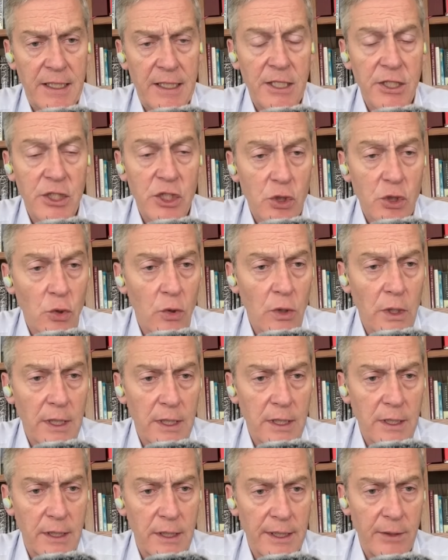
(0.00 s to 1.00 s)

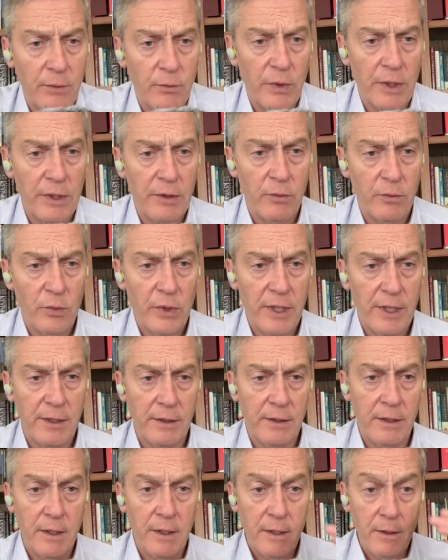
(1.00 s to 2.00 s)
Historically,
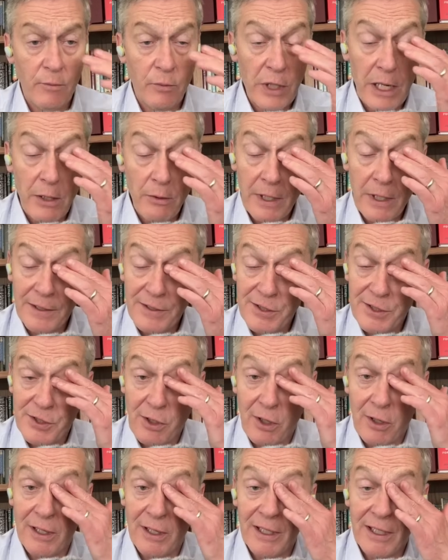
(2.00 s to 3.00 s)
when prior auth
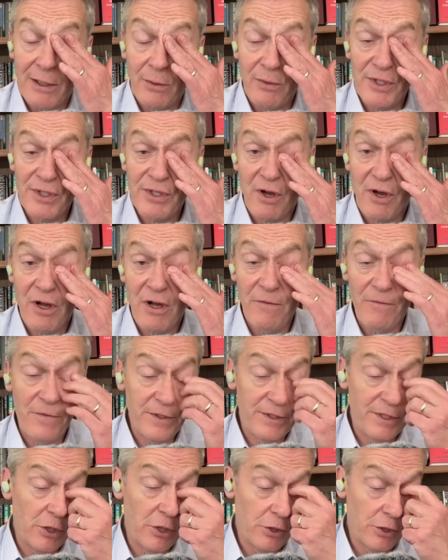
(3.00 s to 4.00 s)
started, it was all
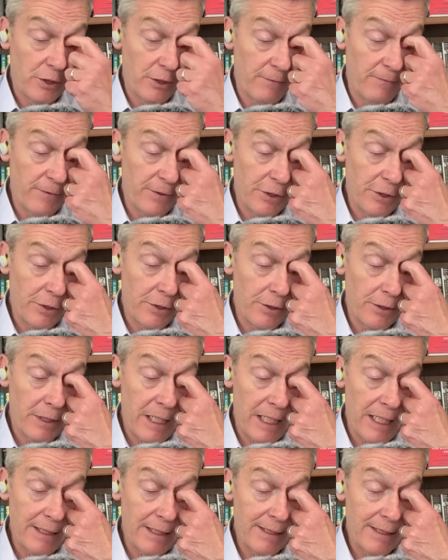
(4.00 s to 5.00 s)
physician to physician
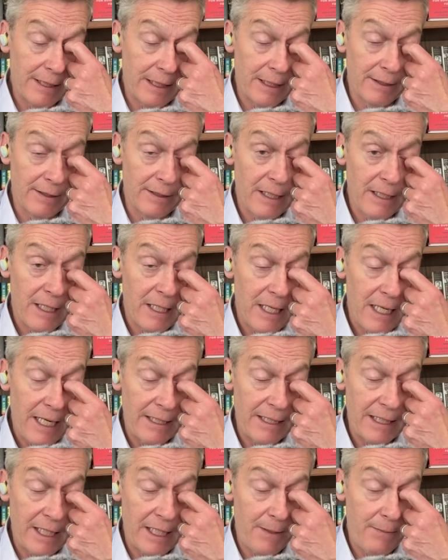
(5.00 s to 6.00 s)
consult, and
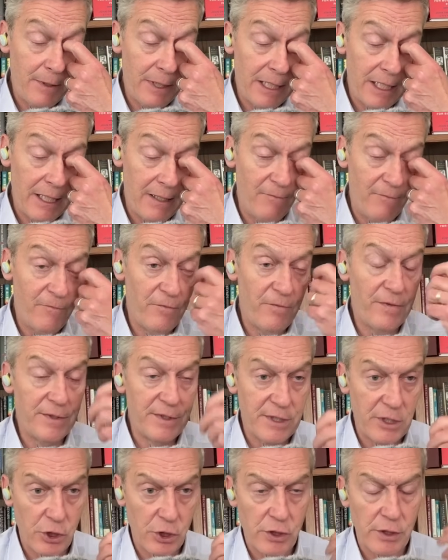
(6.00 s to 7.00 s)
then it became
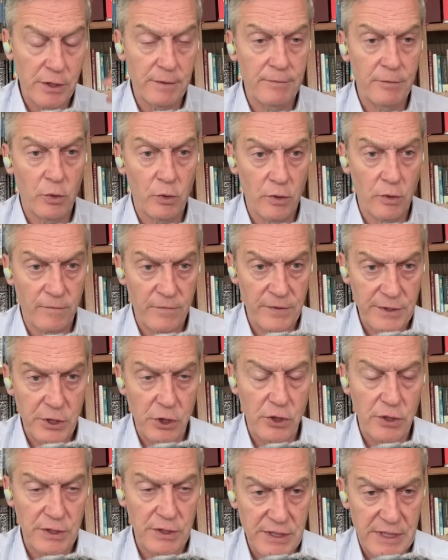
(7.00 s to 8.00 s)
physician or
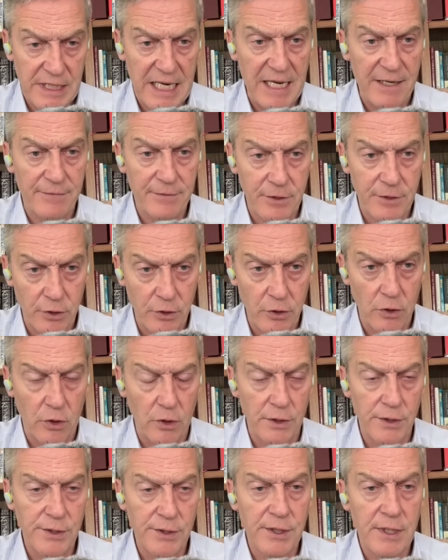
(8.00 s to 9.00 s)
physician staff to
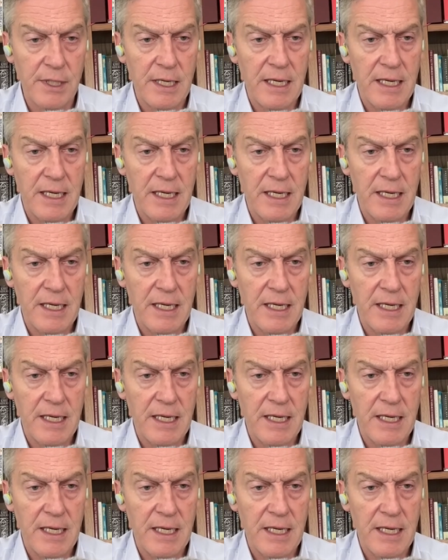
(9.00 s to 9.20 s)
nurse,